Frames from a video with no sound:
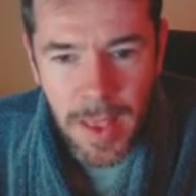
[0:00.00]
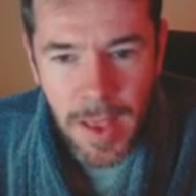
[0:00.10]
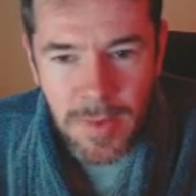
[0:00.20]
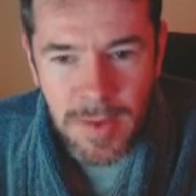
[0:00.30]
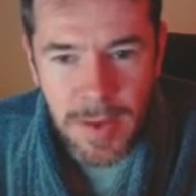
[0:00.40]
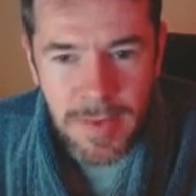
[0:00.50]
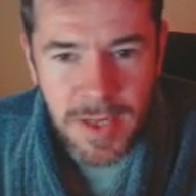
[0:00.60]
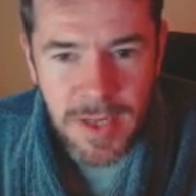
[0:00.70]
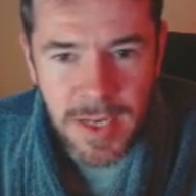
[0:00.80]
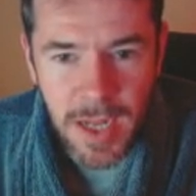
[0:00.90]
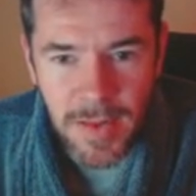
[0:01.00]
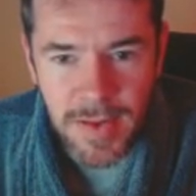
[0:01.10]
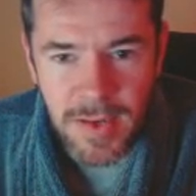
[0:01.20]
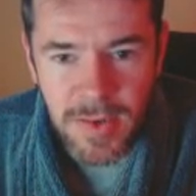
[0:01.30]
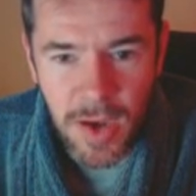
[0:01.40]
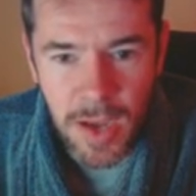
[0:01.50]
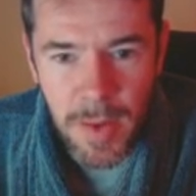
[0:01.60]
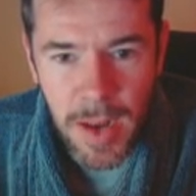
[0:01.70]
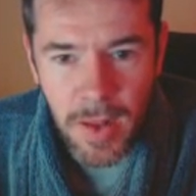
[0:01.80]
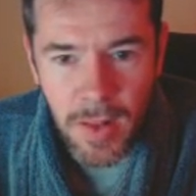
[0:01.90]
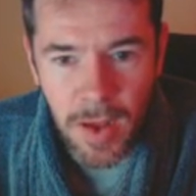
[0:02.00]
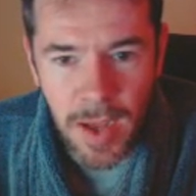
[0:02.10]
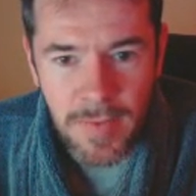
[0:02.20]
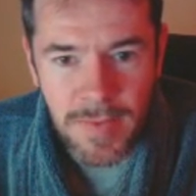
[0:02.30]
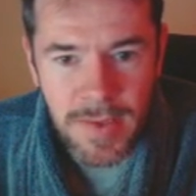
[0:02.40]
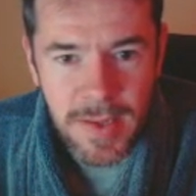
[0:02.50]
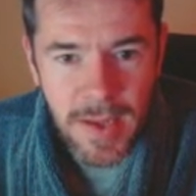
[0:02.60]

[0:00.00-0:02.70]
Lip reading: It was a bit of a challenging time in our lives,